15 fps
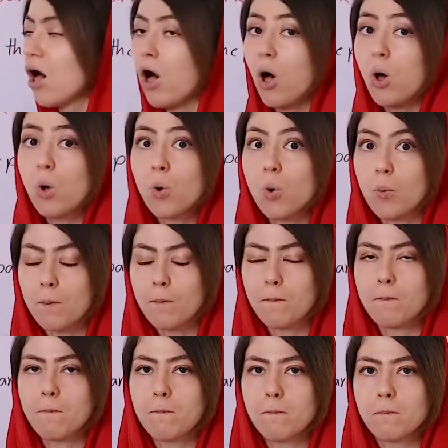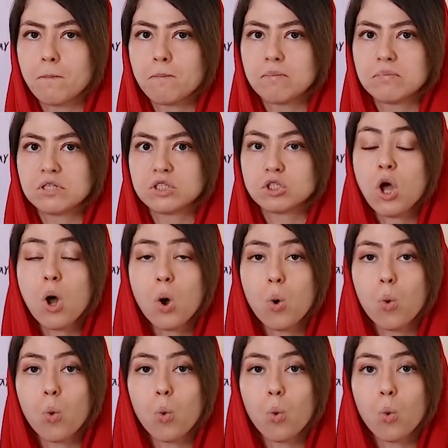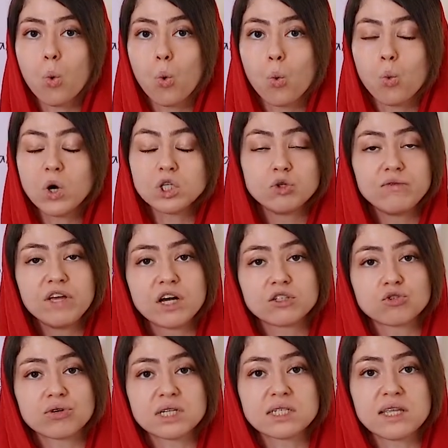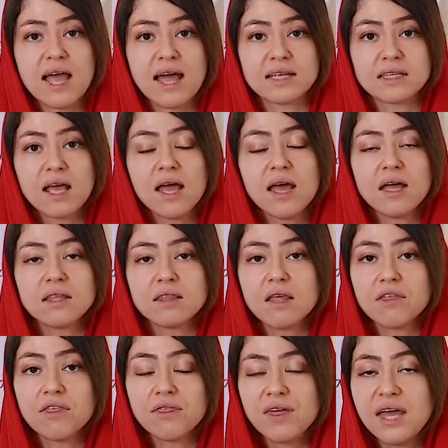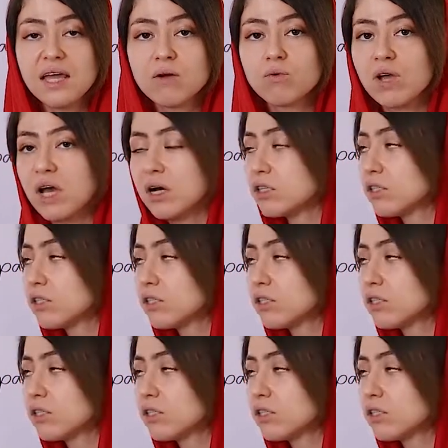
home. So, what do we understand? The thing we